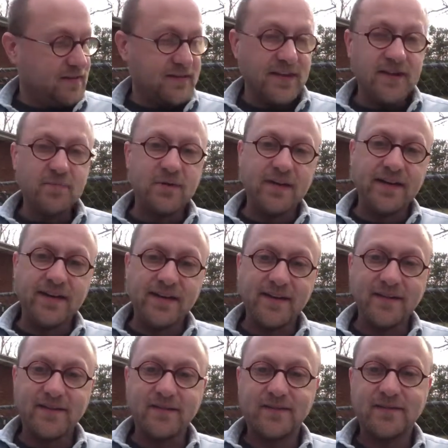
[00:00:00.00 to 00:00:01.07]
same
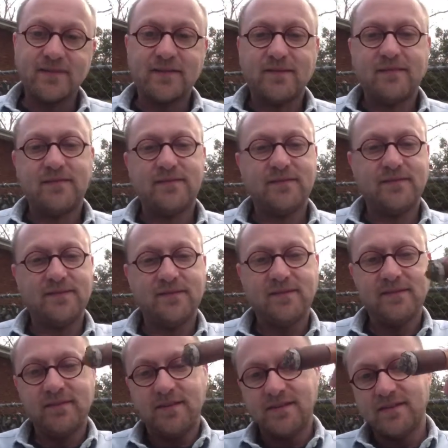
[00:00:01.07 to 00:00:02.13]
place,
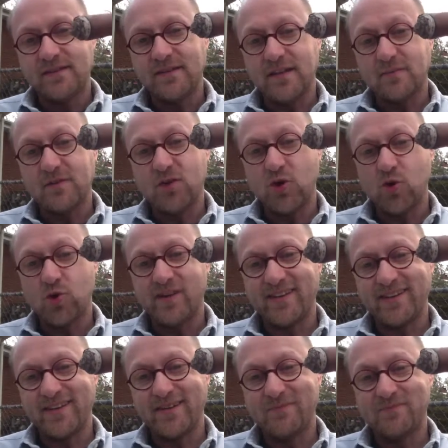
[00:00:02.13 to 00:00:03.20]
same
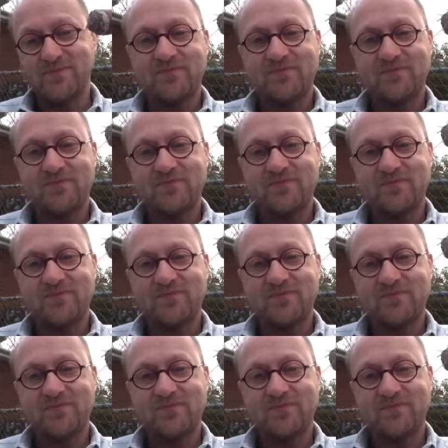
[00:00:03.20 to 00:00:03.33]
stogie.